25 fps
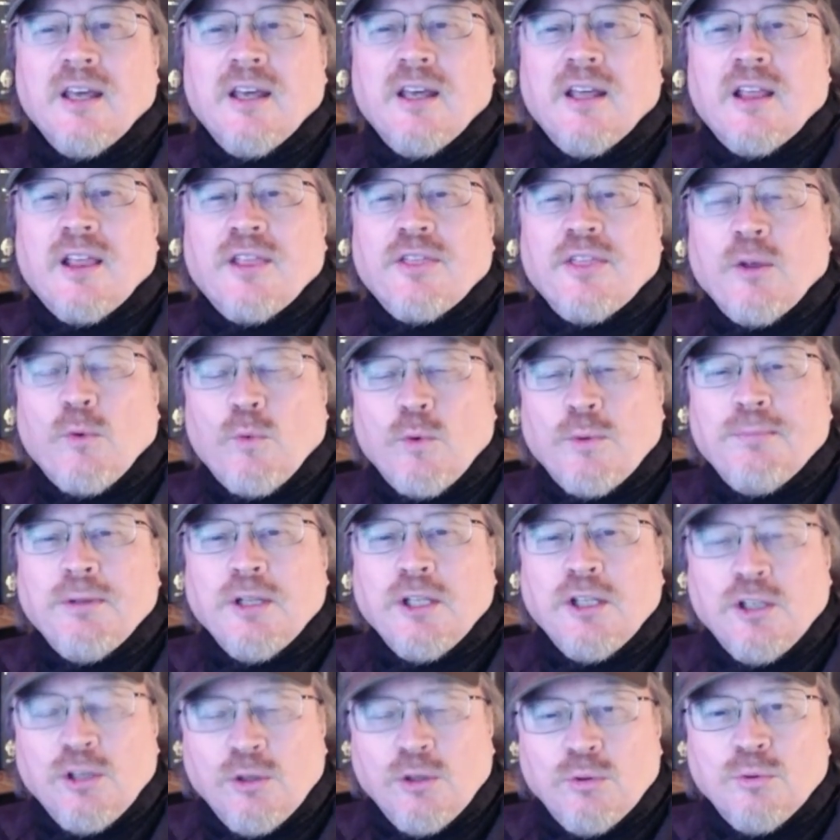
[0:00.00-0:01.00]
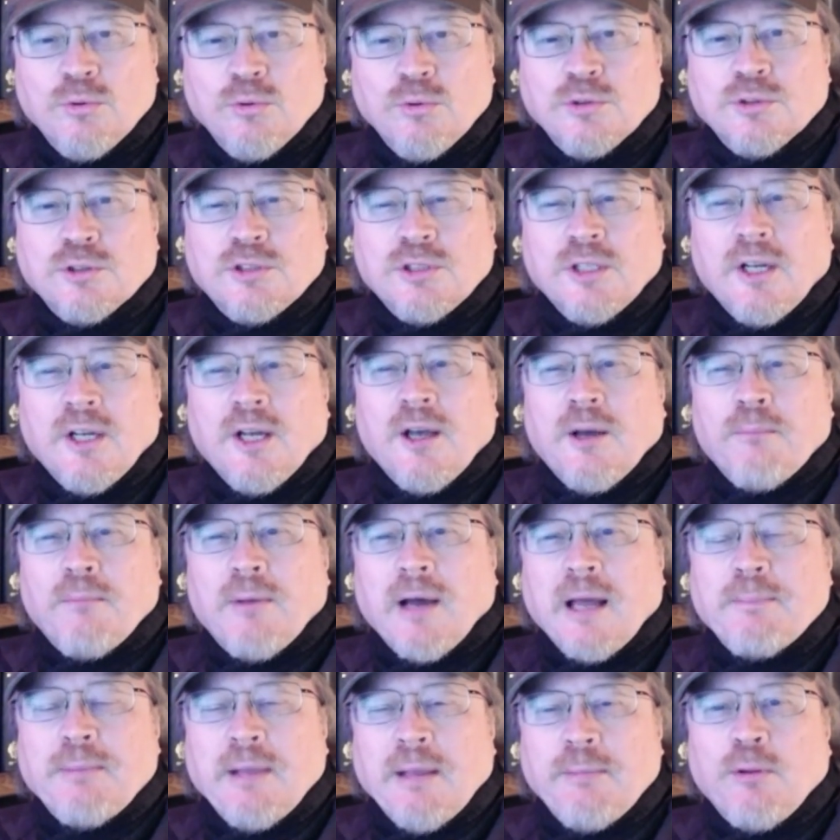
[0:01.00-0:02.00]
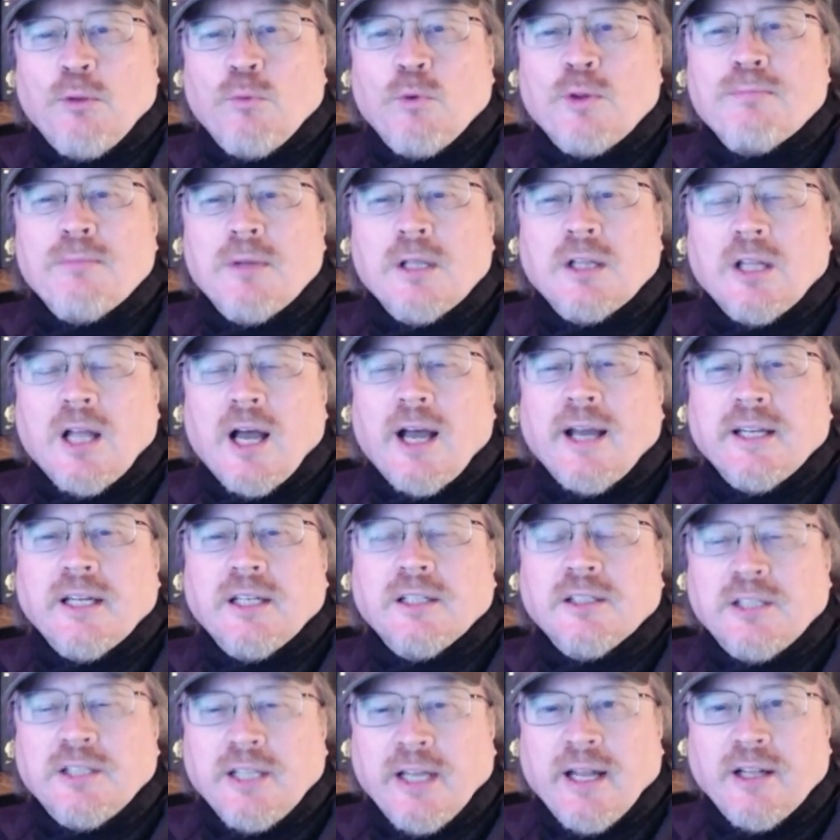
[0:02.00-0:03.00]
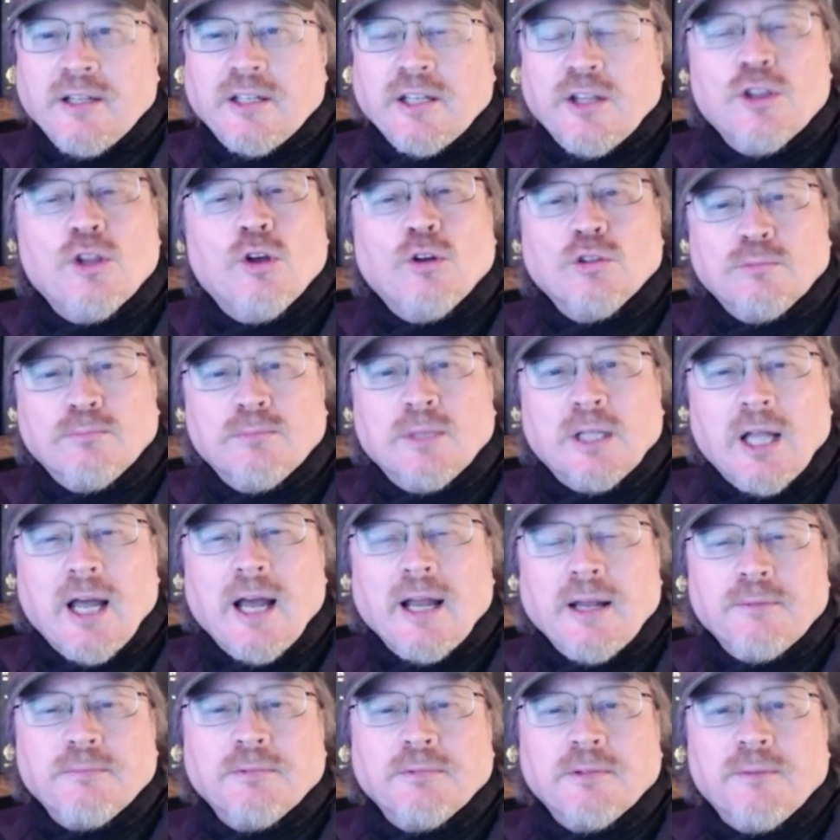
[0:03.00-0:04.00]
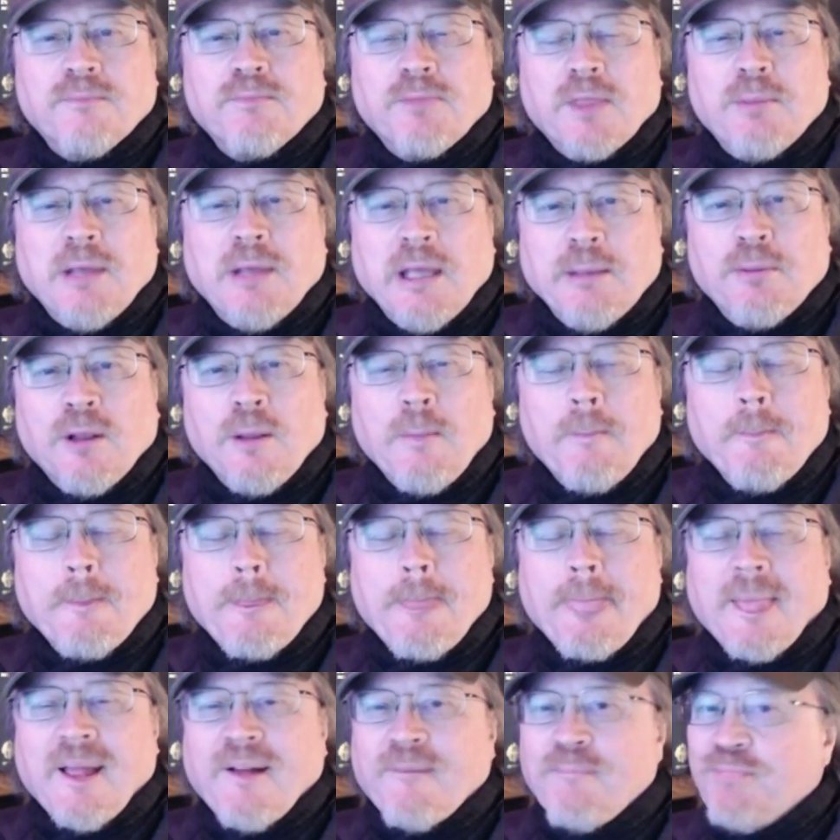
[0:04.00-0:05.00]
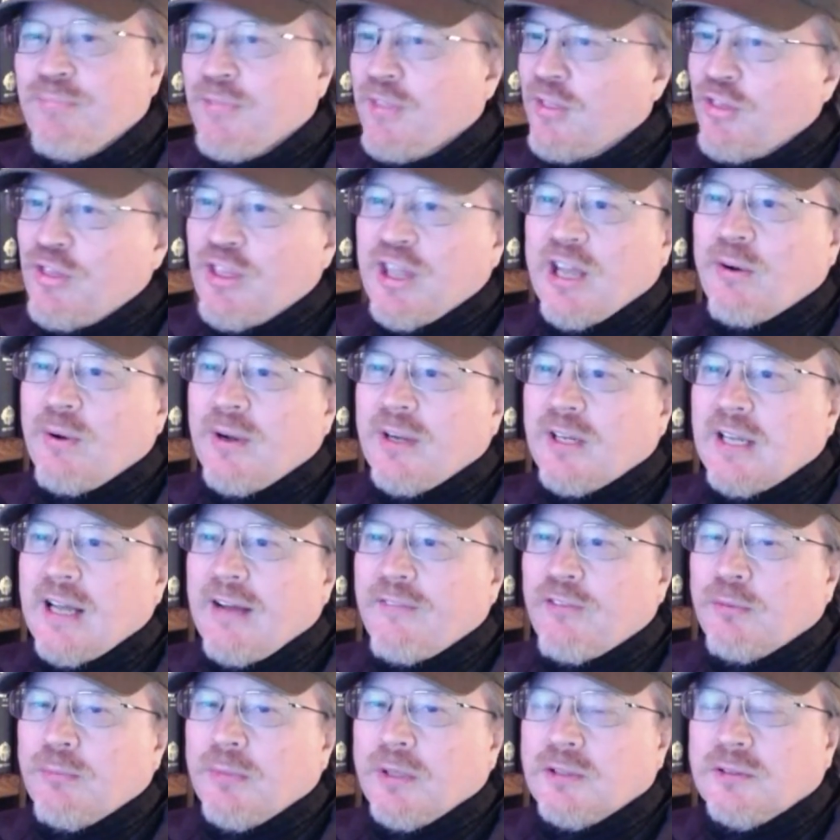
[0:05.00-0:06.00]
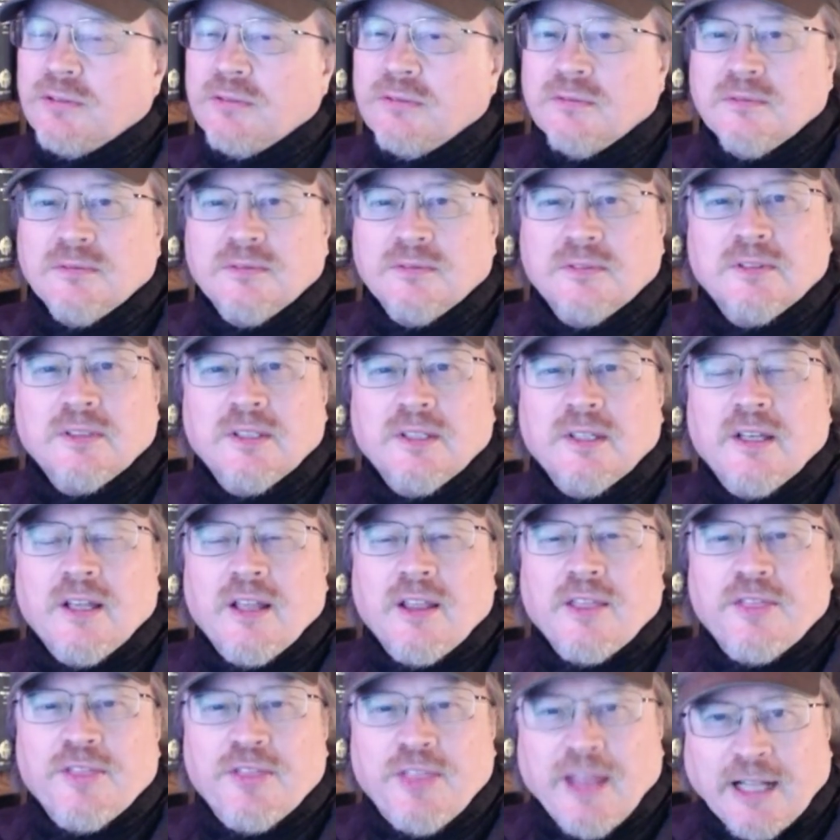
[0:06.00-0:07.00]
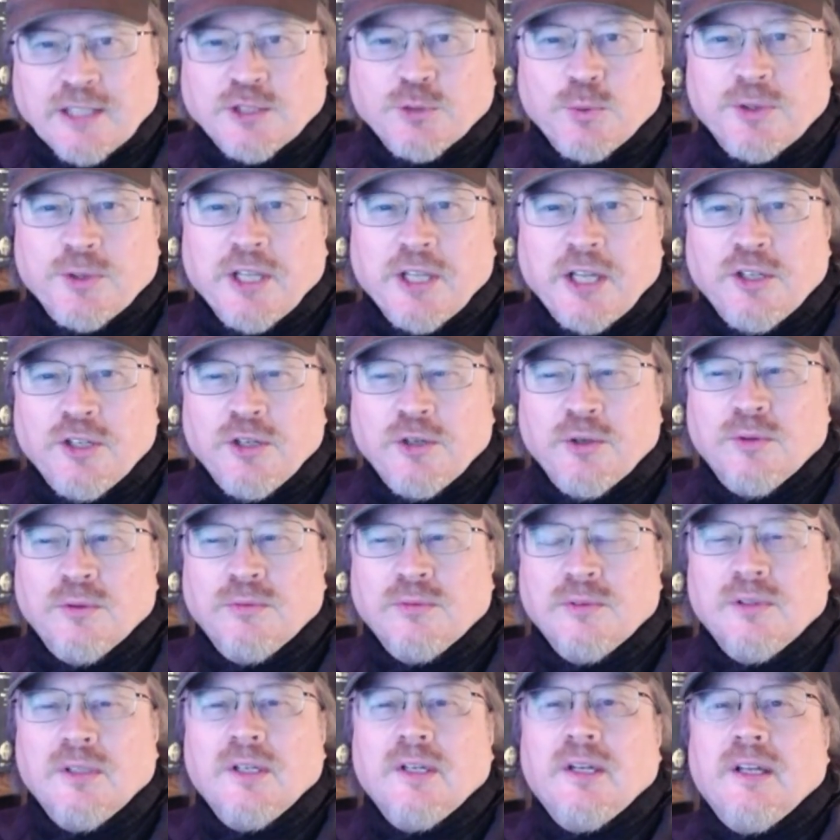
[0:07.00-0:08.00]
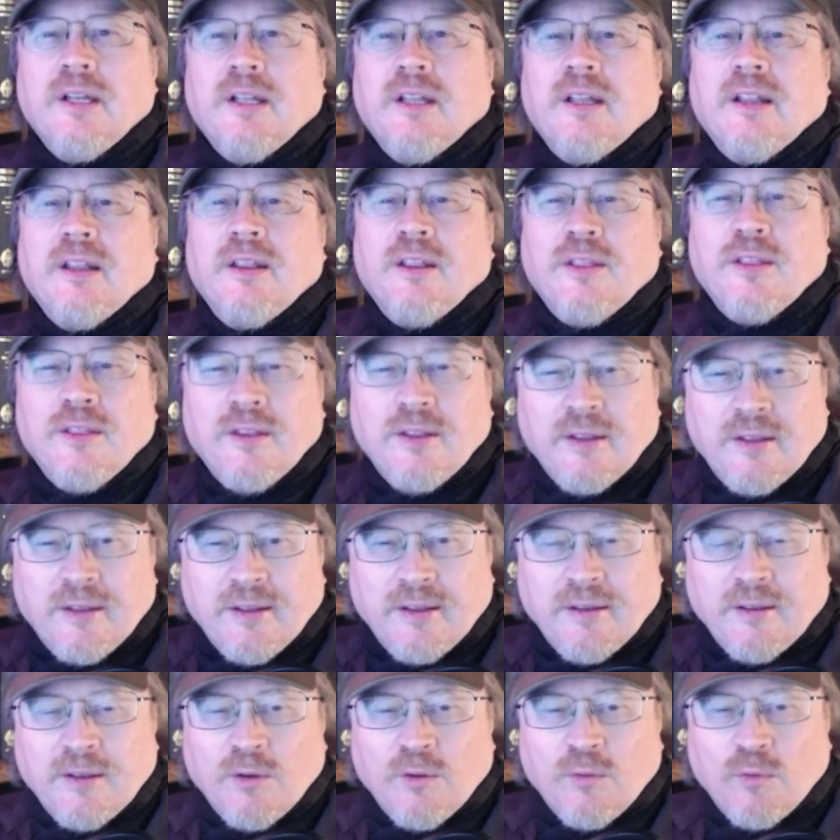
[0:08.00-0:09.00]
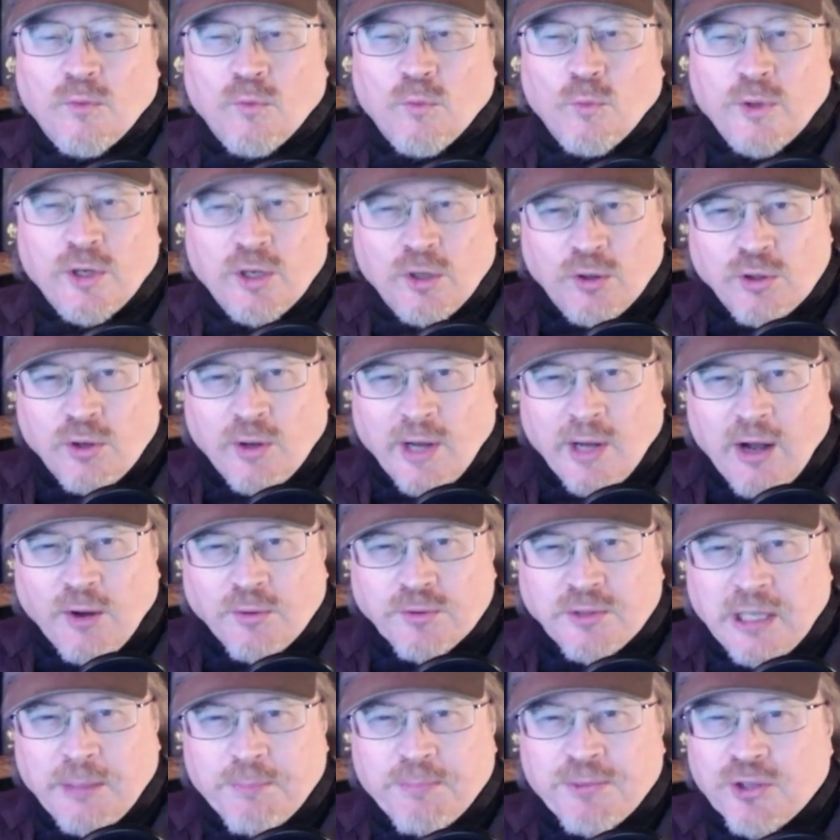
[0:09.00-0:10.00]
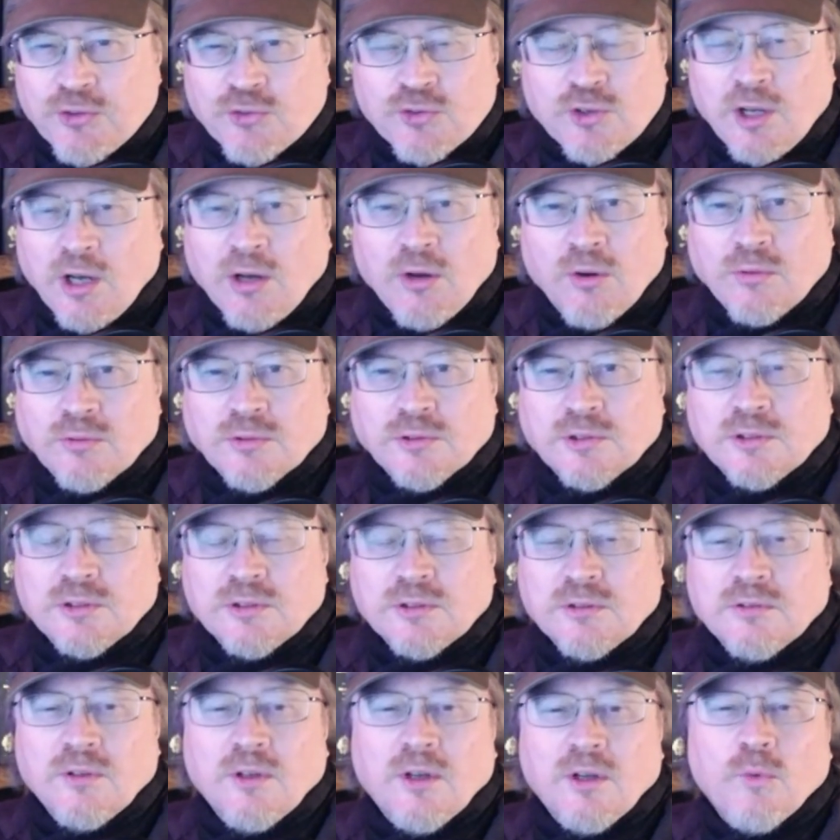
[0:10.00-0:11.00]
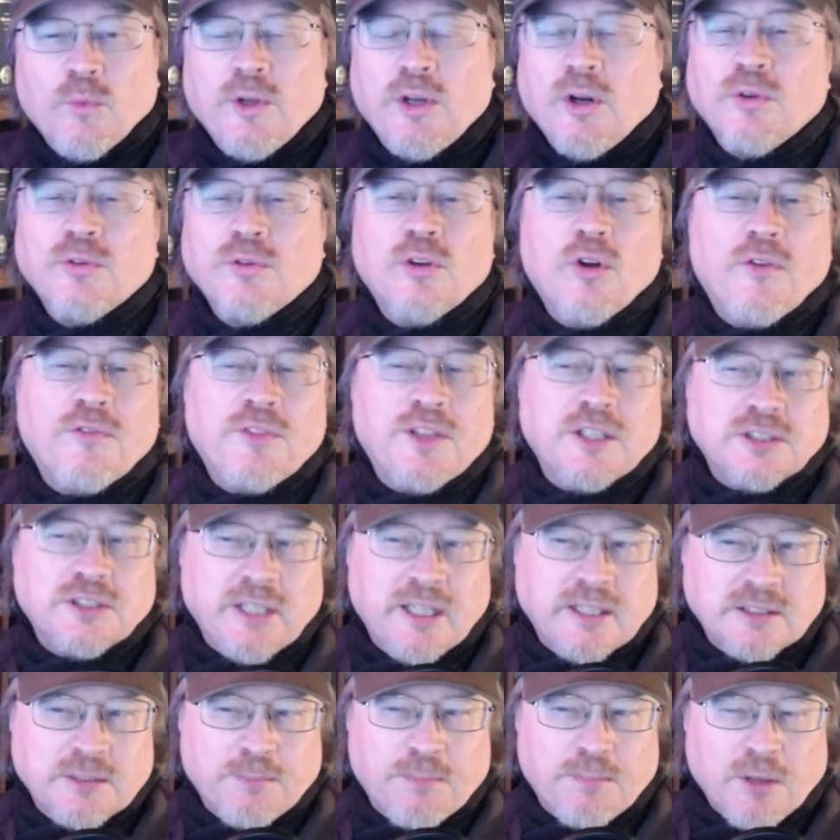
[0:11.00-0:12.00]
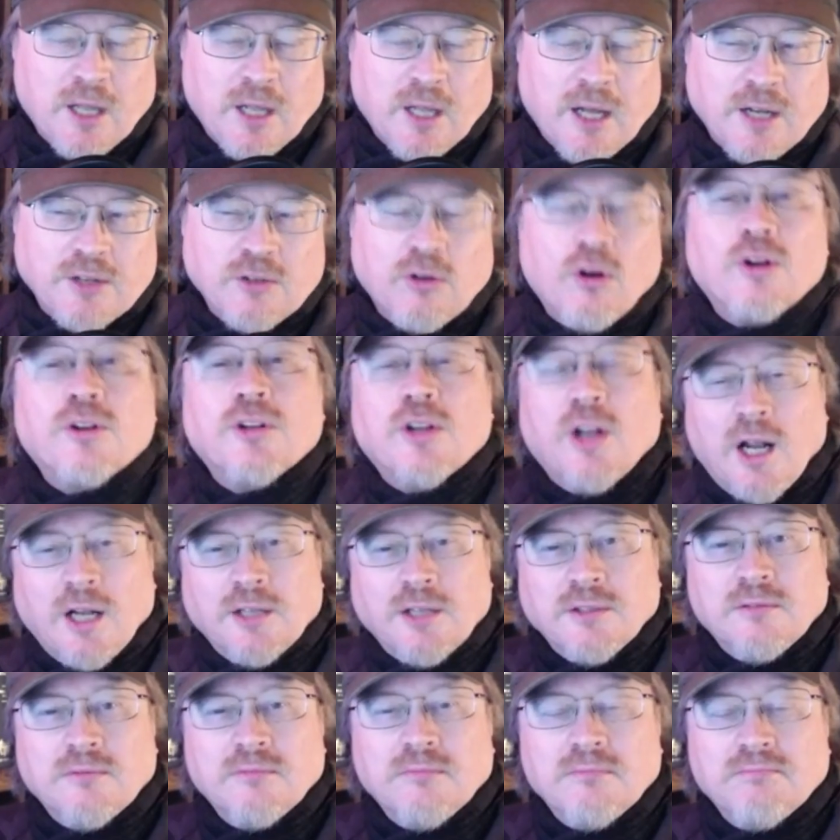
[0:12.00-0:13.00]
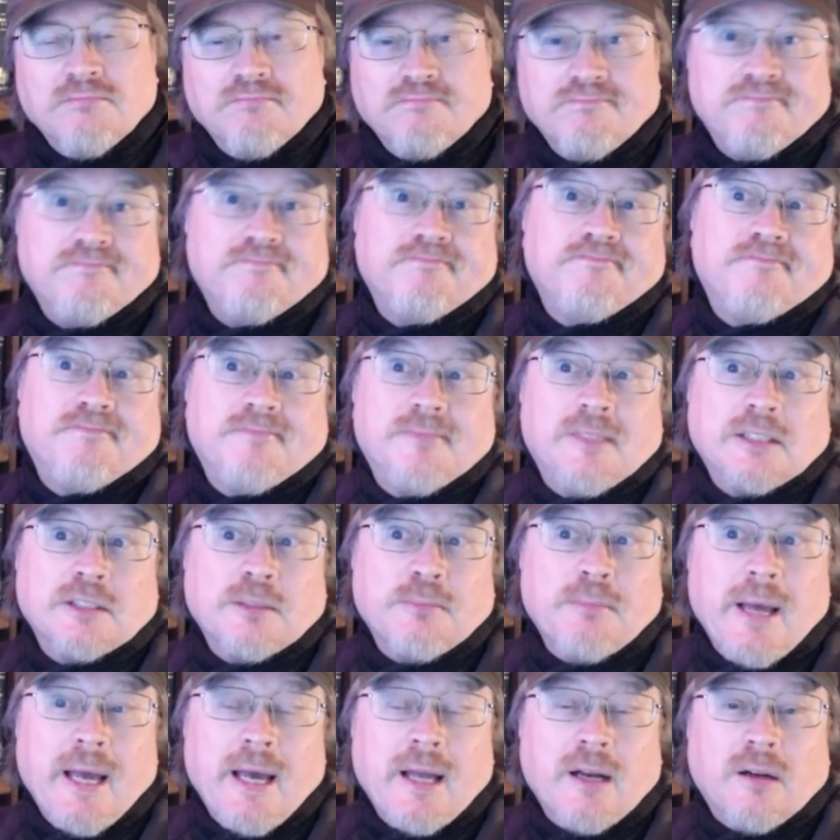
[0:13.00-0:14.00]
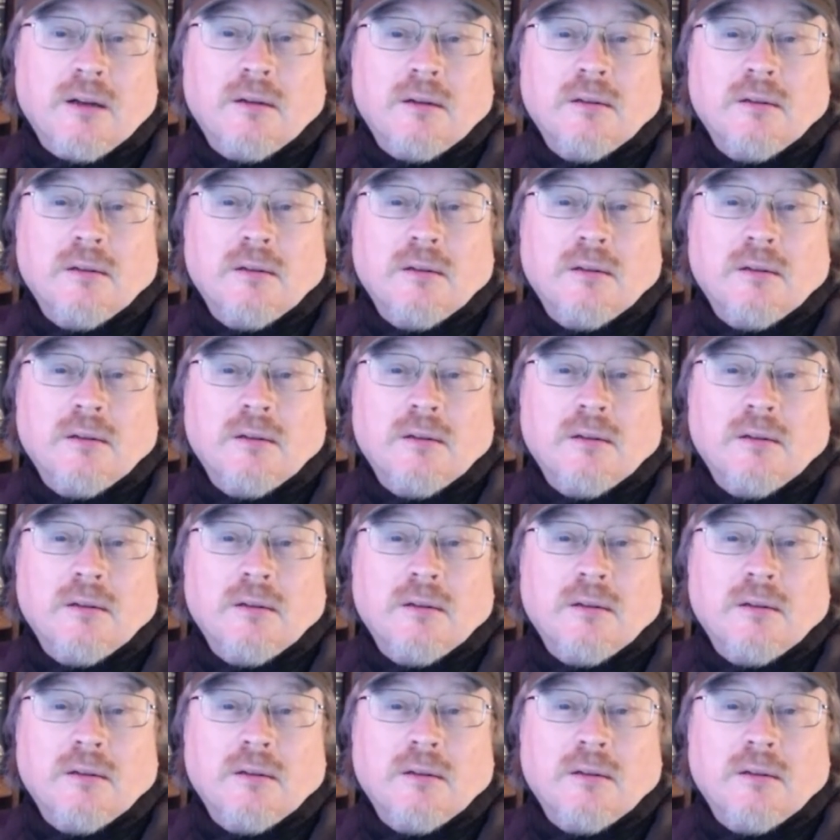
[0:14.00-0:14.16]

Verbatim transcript: that would be used by people with malign intent. And those malign people, they're in government. That's what they do. We don't know how deep this goes. We don't know if this is a plot or not. Doesn't matter.